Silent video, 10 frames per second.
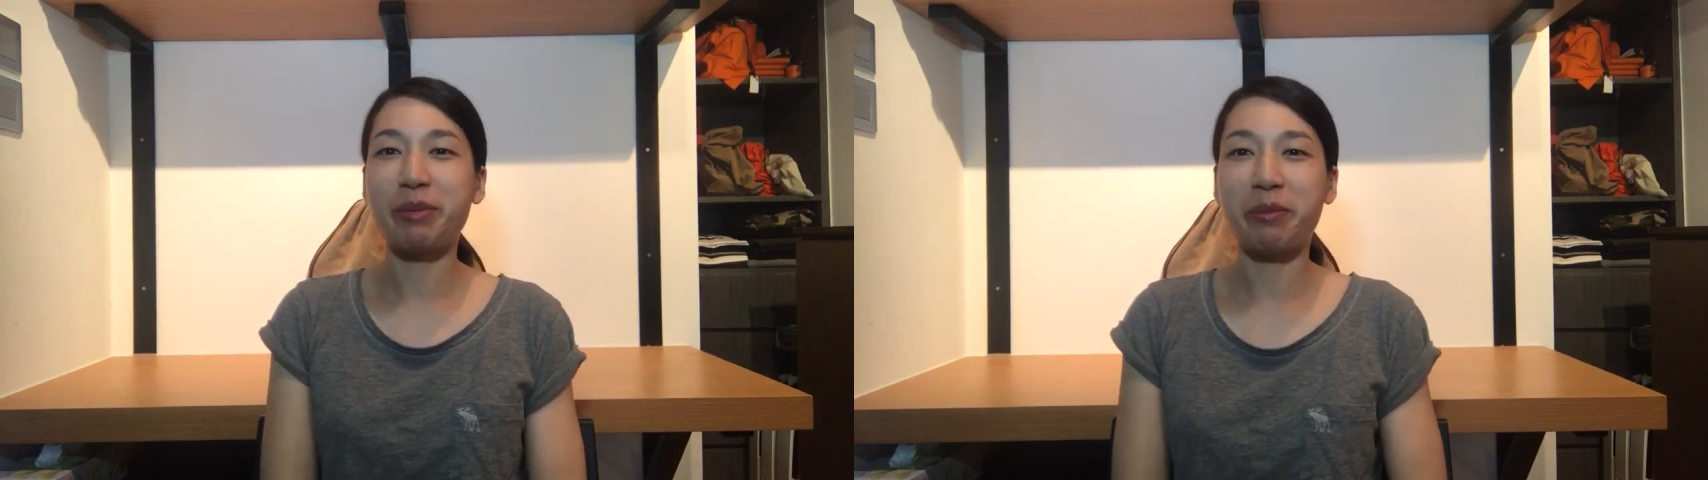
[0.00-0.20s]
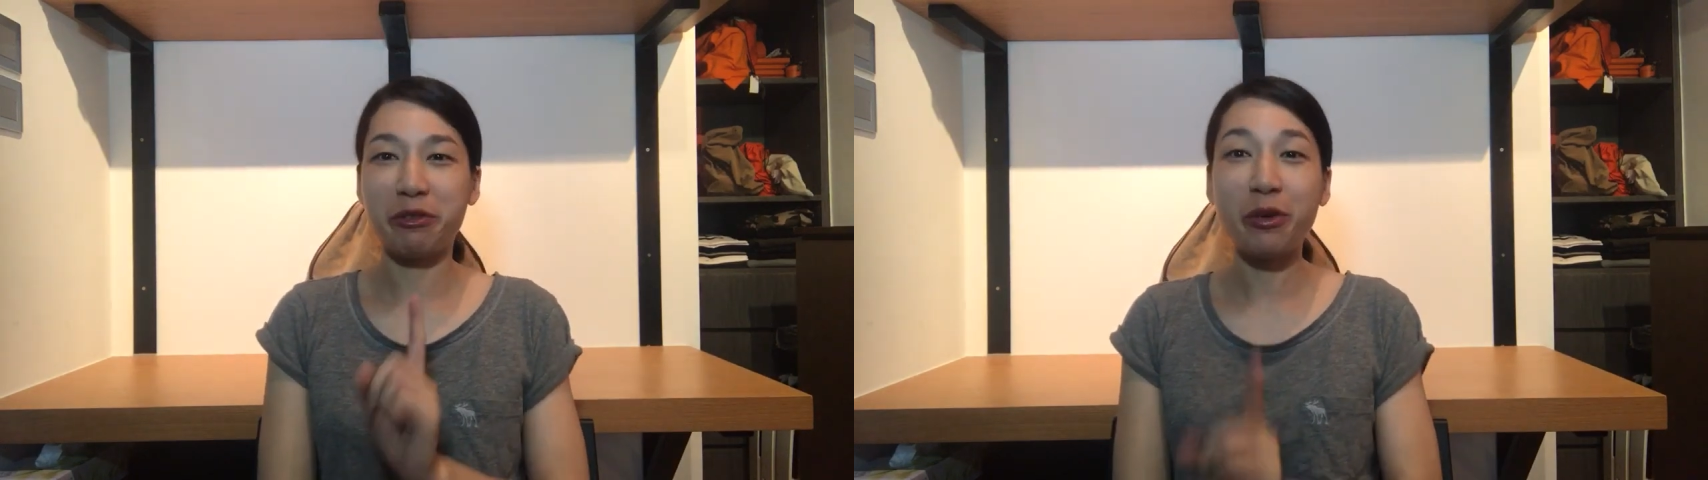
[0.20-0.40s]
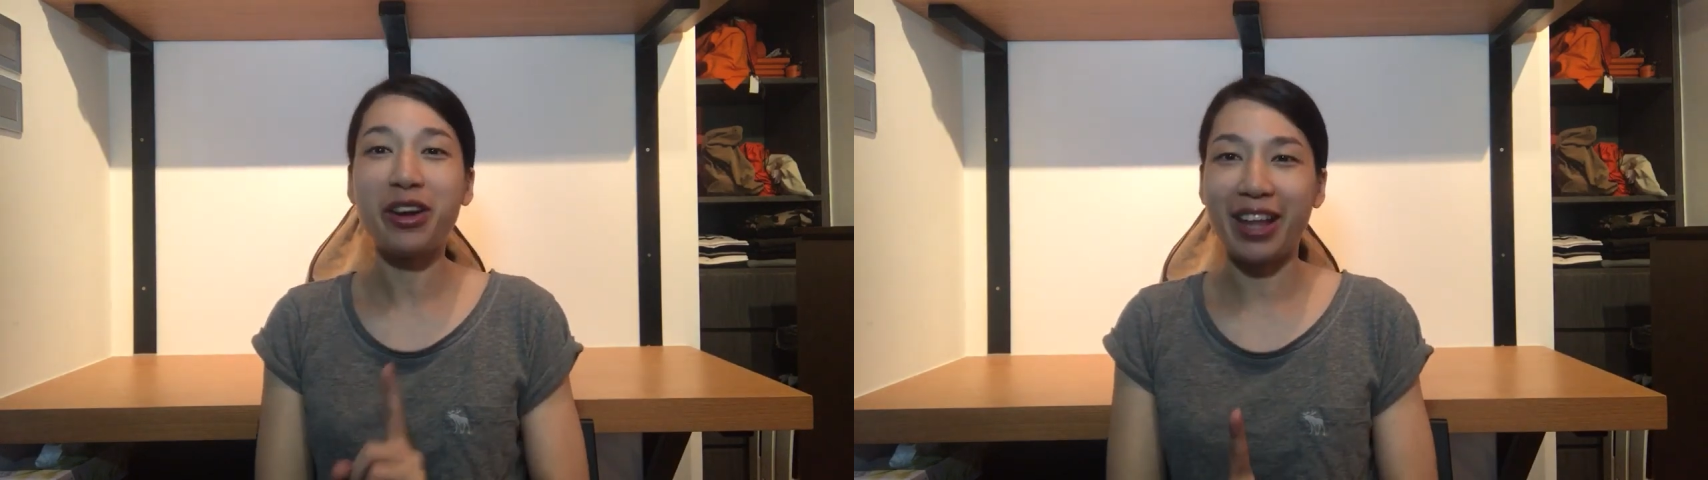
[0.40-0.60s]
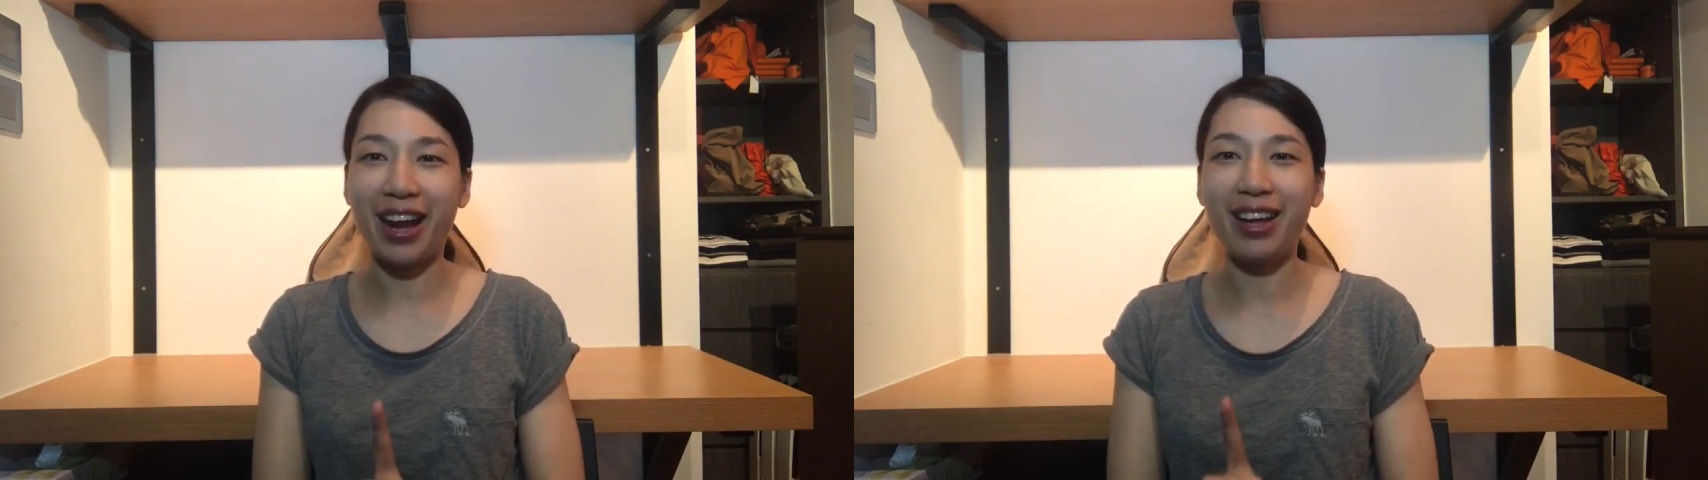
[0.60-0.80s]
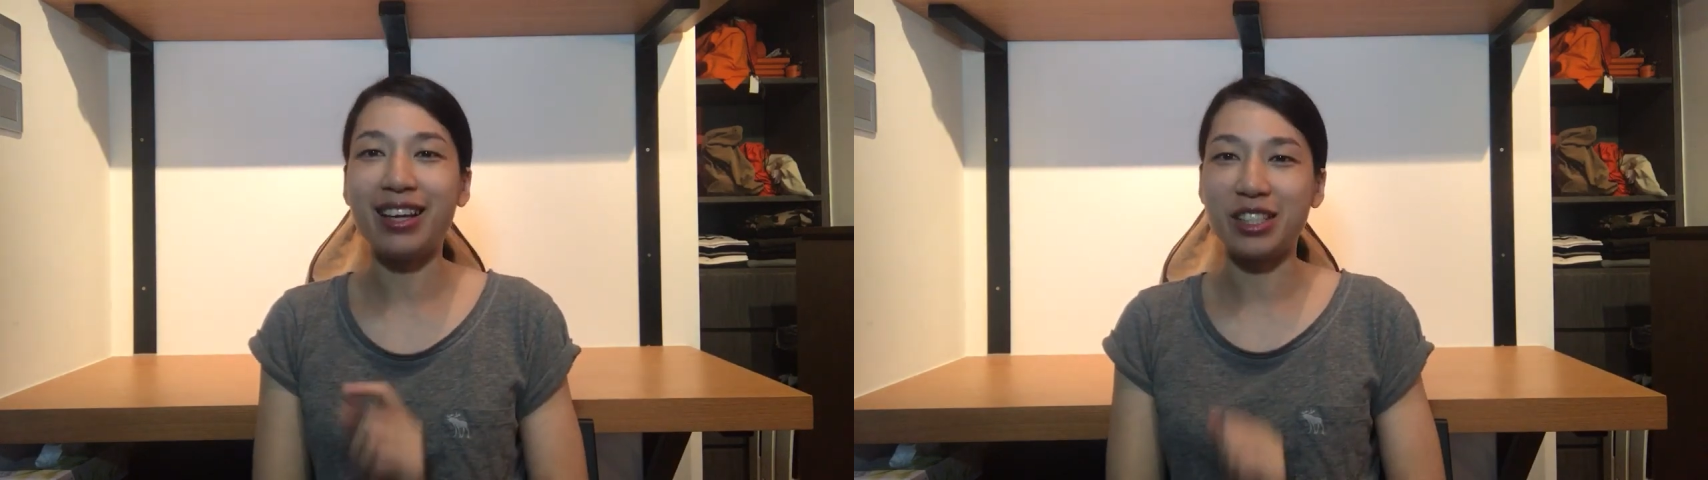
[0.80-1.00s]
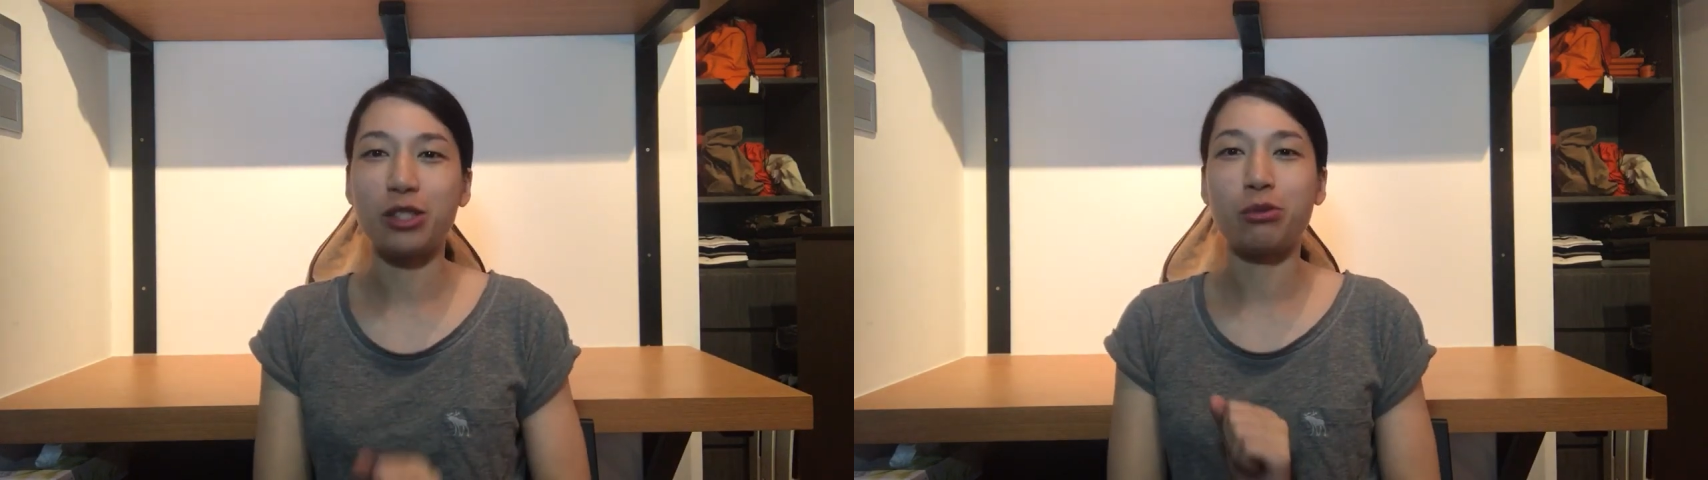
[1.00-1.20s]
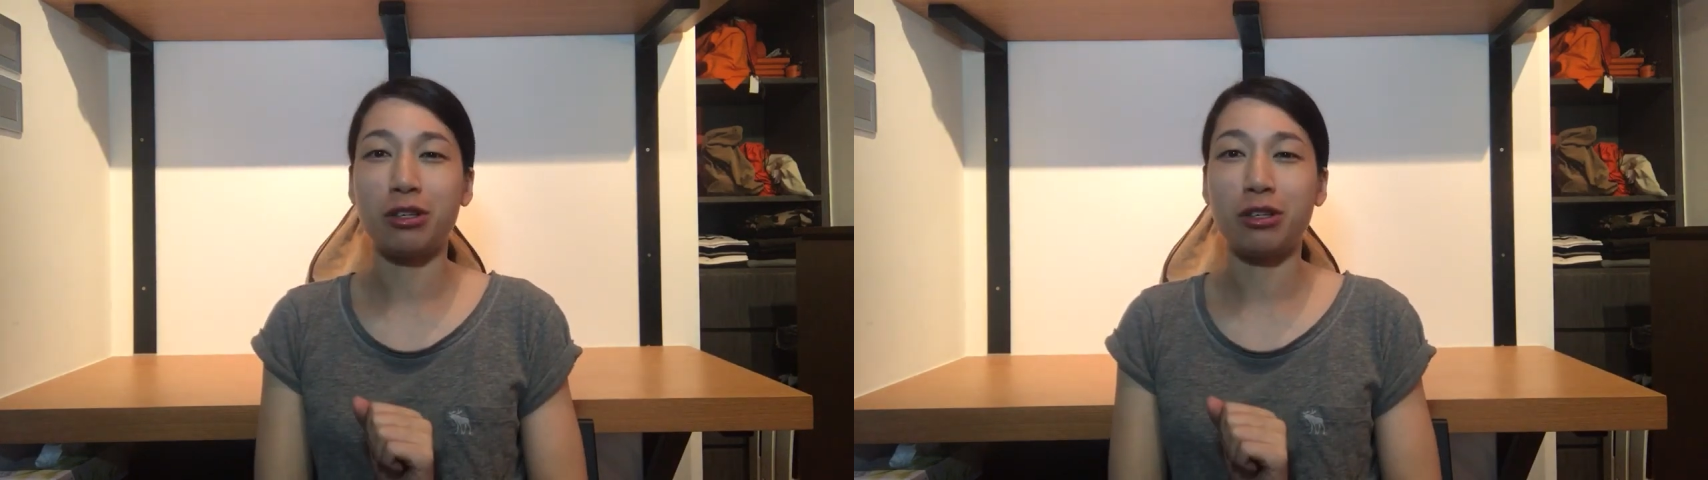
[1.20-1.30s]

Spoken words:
But before that, I just